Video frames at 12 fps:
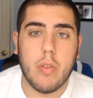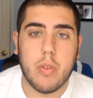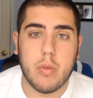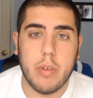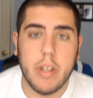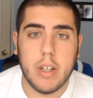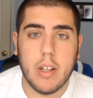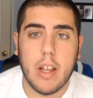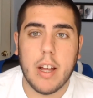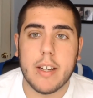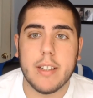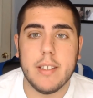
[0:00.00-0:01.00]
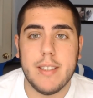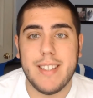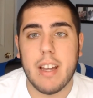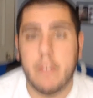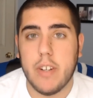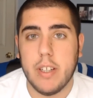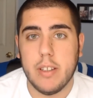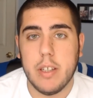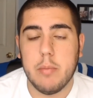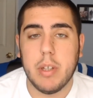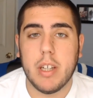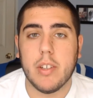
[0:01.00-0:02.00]
3 o'clock
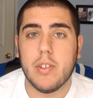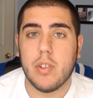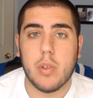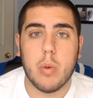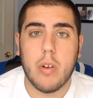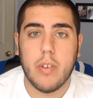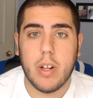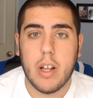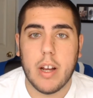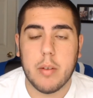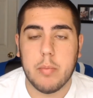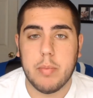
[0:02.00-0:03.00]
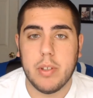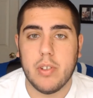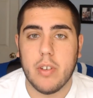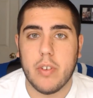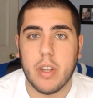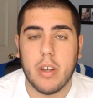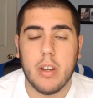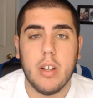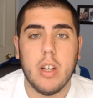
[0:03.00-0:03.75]
definitely because it's 12 o'clock Pacific.